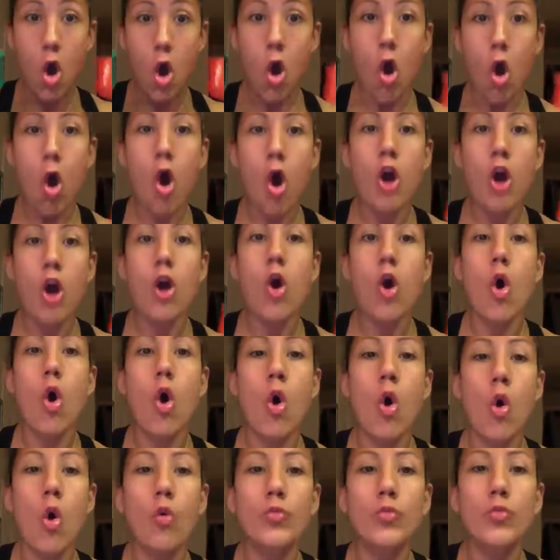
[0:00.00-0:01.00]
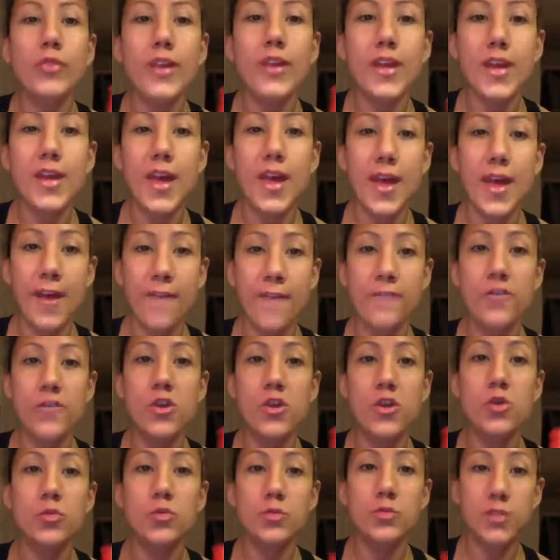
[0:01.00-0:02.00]
are only if
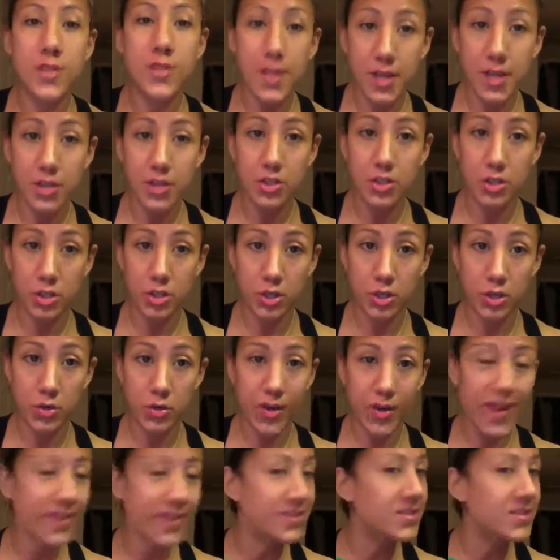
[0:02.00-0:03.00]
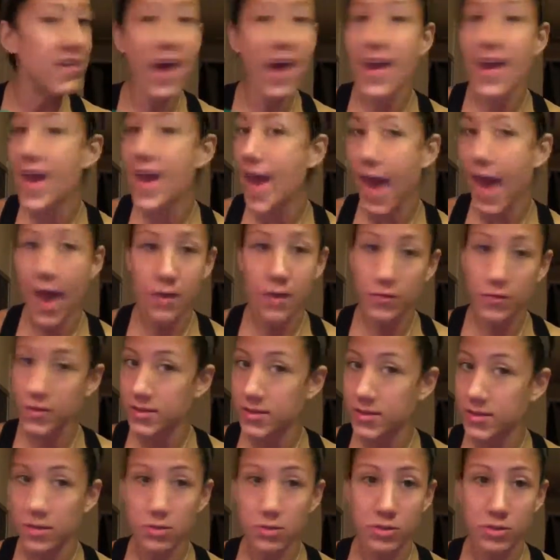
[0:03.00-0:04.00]
you need to. It's not an every
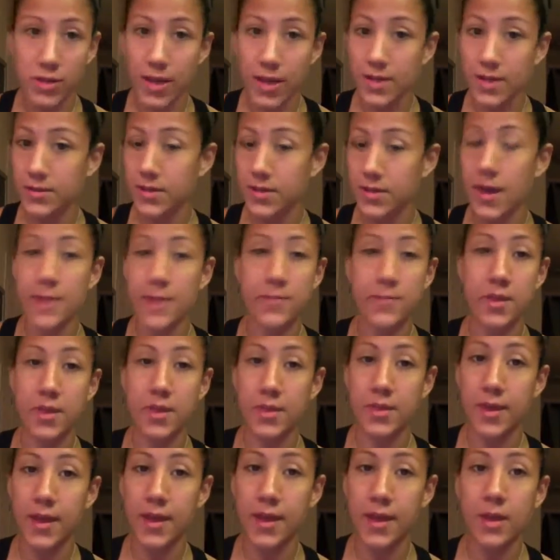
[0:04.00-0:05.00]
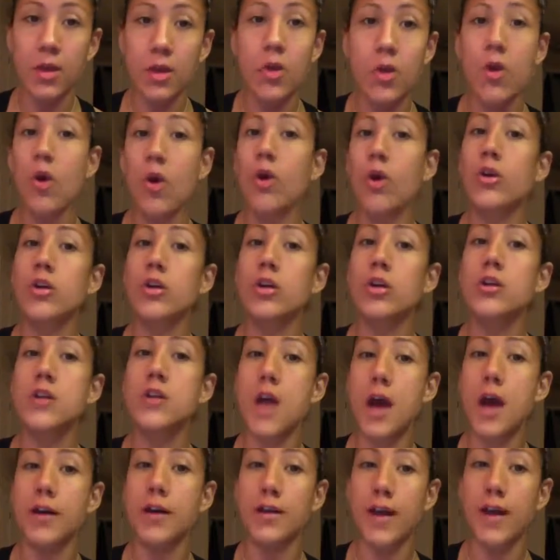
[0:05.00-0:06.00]
single night type of thing, or you're
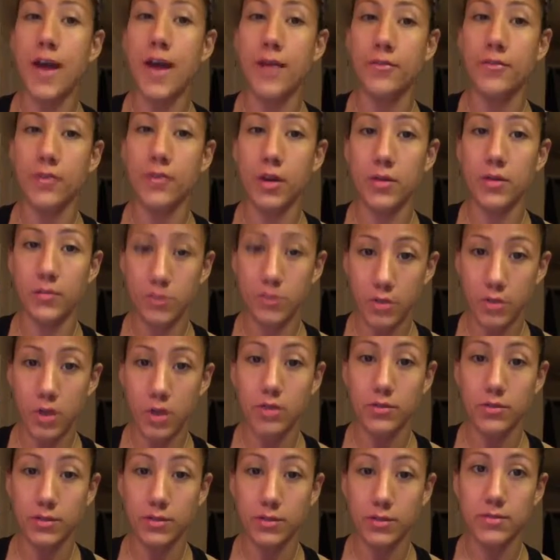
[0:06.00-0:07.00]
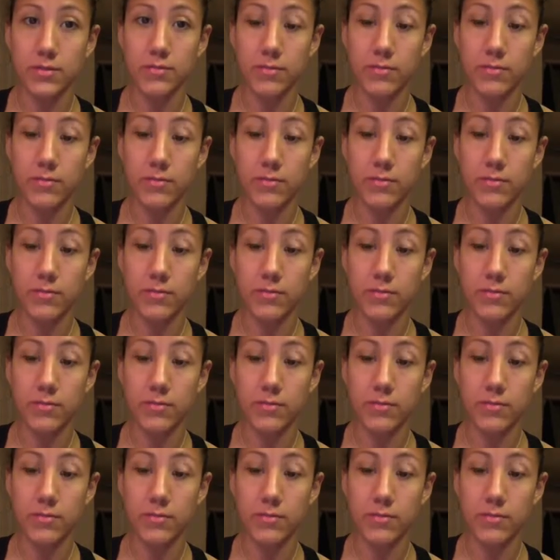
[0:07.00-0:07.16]
not going to have great results.